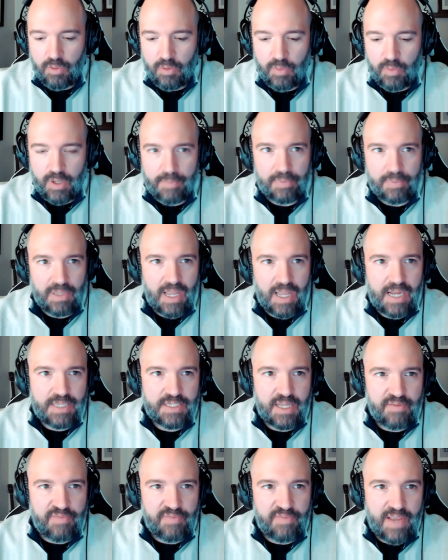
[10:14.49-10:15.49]

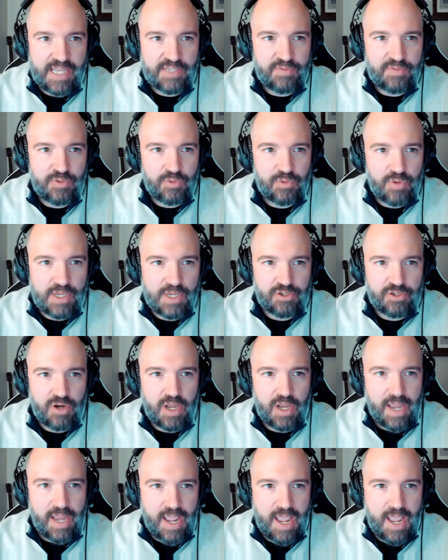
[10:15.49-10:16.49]
applies at fast food
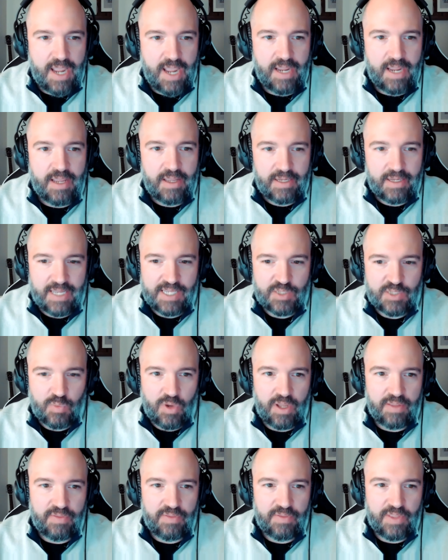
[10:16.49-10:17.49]
restaurant A. Guess
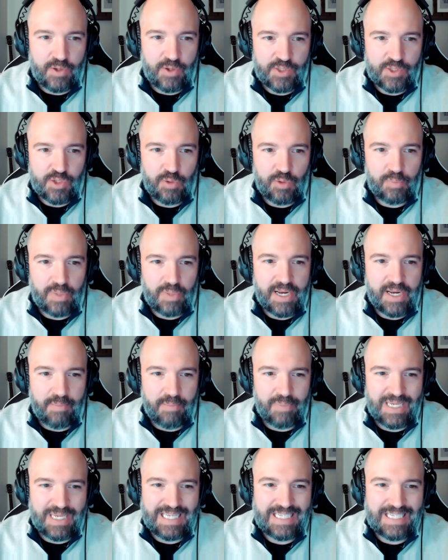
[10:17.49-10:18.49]
what? They also applied
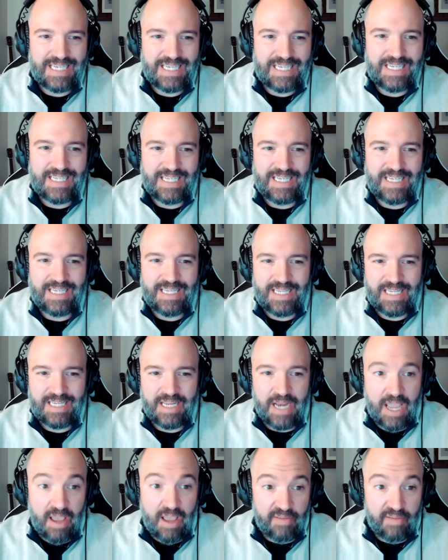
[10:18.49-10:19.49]
at B, C, D, E,
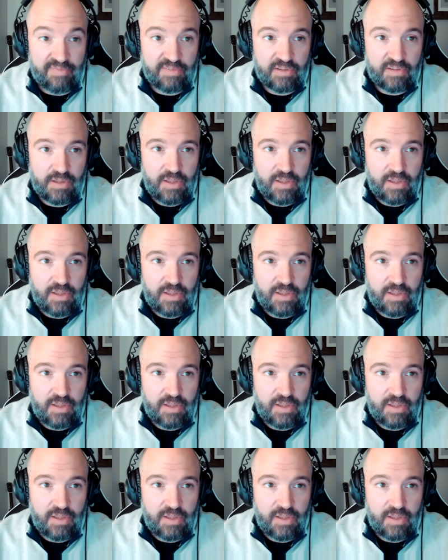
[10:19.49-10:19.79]
and F.